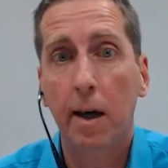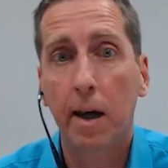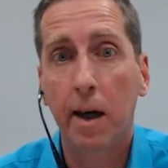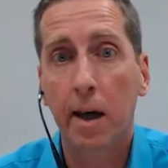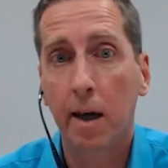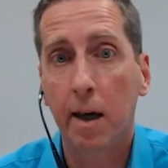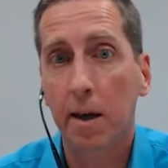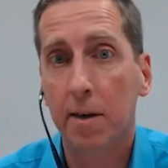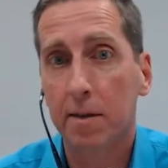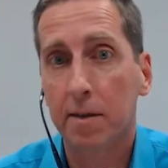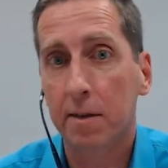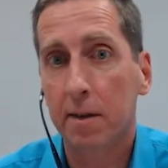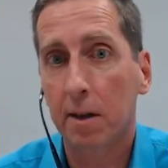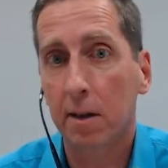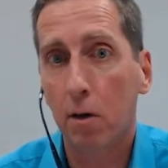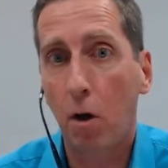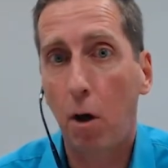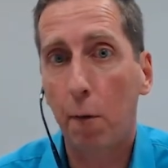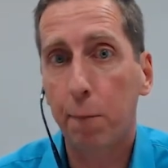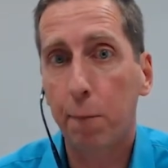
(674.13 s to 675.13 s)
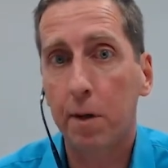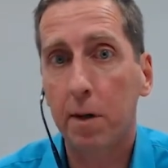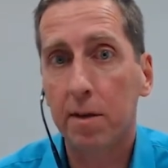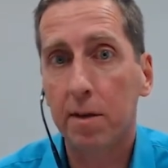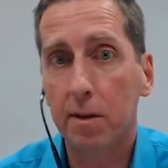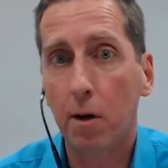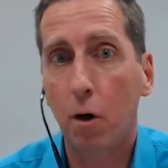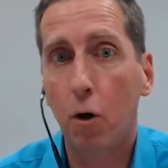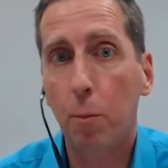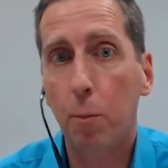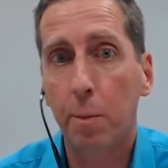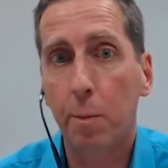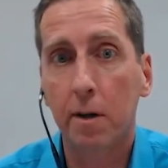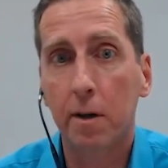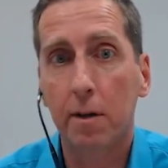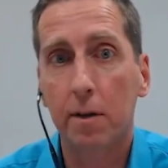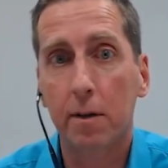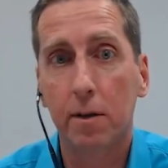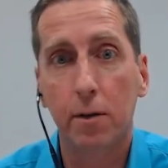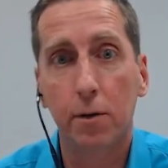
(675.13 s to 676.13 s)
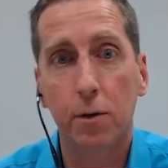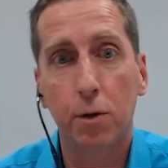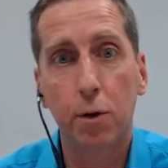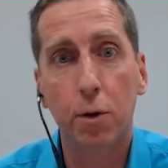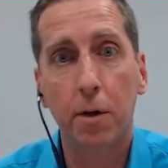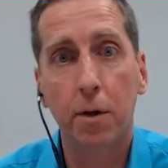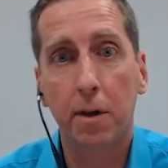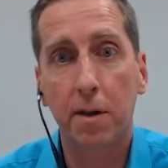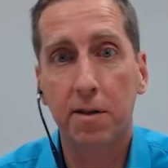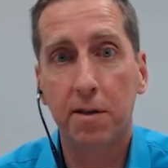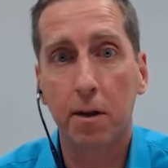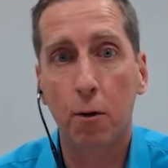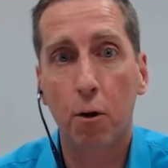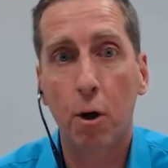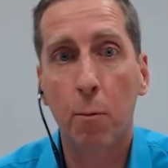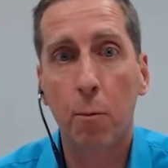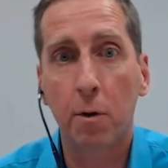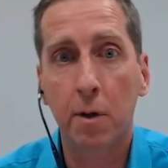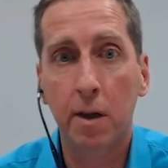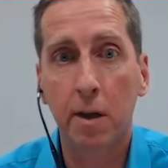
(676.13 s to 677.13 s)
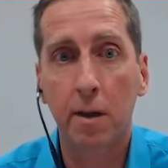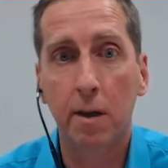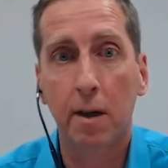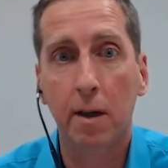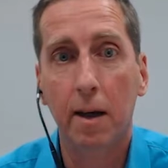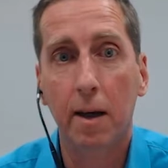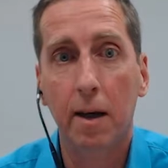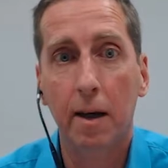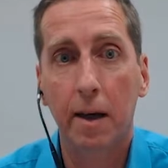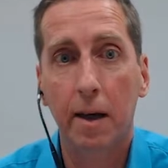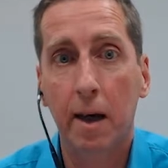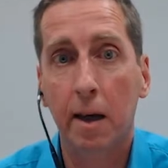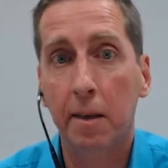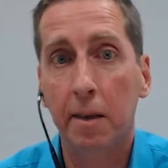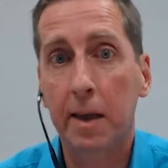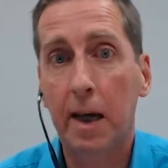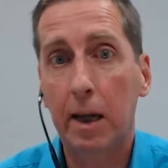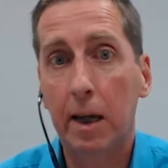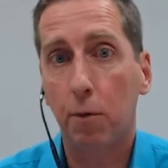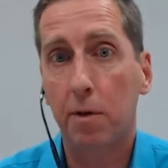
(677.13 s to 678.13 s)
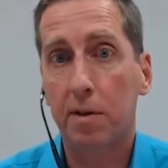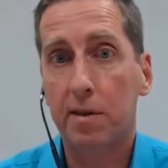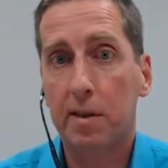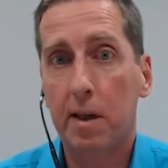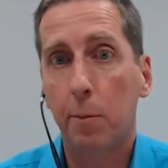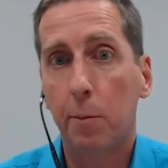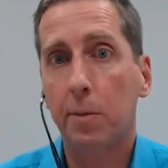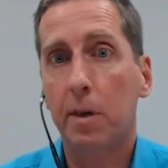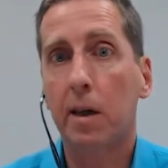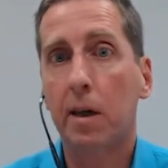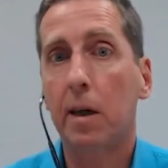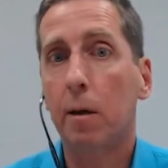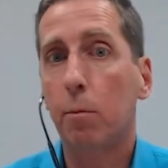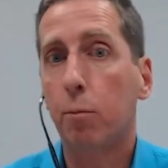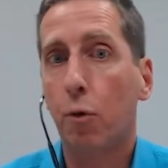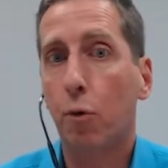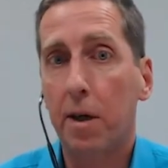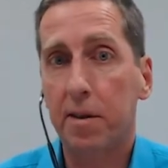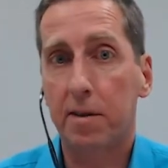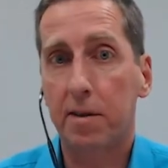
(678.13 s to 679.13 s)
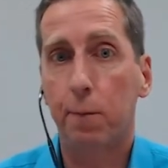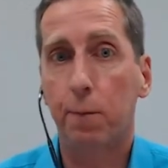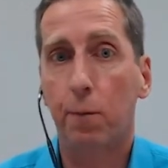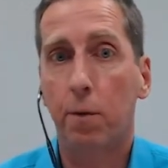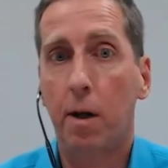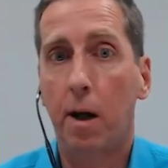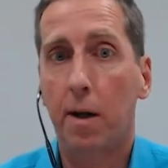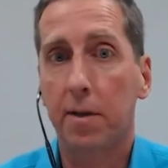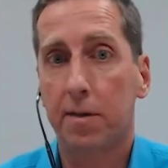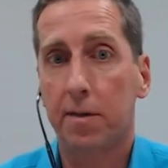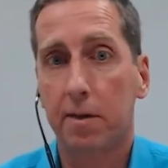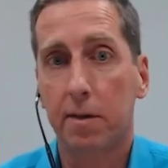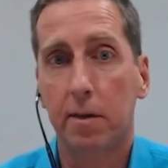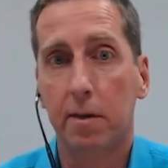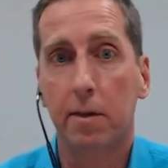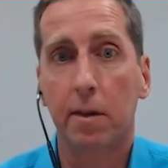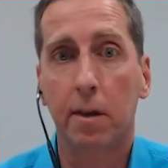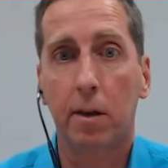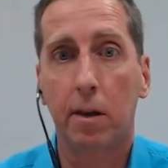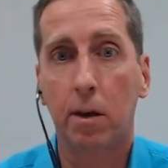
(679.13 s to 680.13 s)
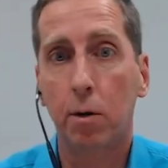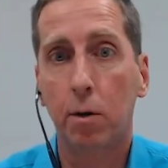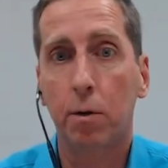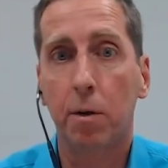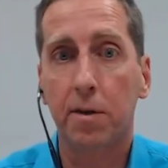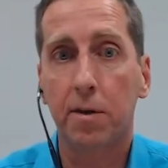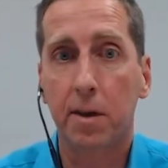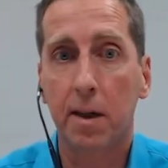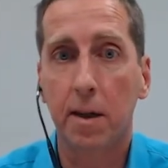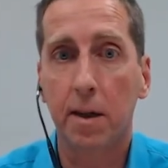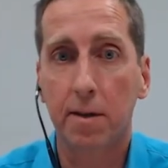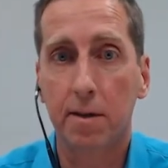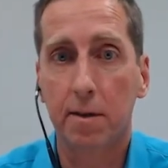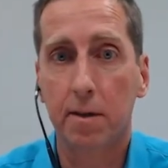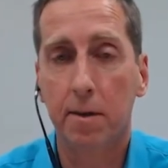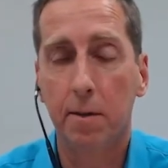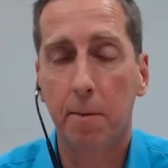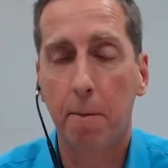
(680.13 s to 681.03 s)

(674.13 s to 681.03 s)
as the coffin is open during the ceremony. And that was something impressive for us, the curious kids.